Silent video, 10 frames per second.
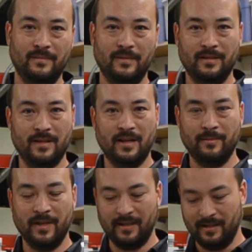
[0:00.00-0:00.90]
it's not going
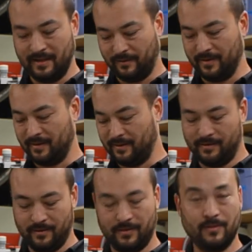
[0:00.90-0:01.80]
to make any difference. It's
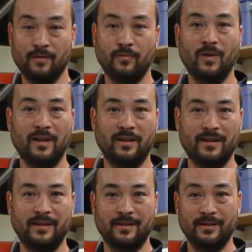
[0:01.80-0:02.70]
just sort of what you're
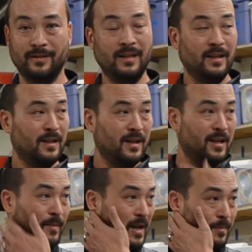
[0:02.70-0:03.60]
into.
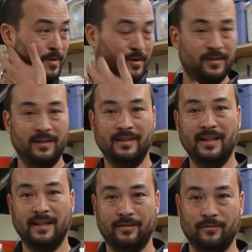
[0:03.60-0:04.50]
I personally
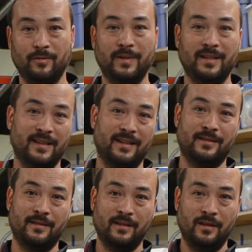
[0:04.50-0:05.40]
like the ruby, and
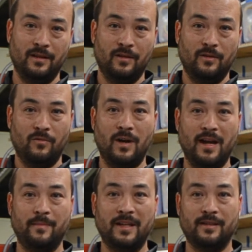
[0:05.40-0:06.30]
that's why
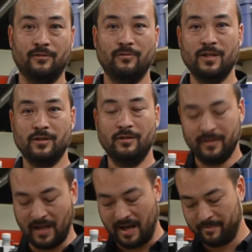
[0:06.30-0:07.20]
I made the original
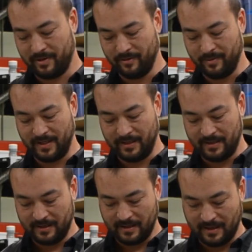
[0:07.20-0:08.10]
top a ruby.
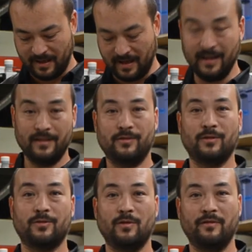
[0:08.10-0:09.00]
It's
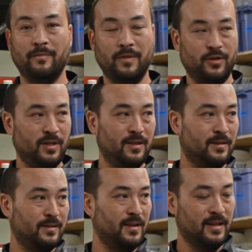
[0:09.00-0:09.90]
just sort of a
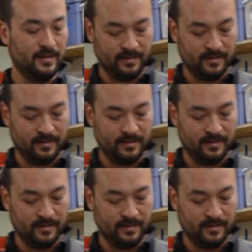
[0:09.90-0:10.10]
machinist thing,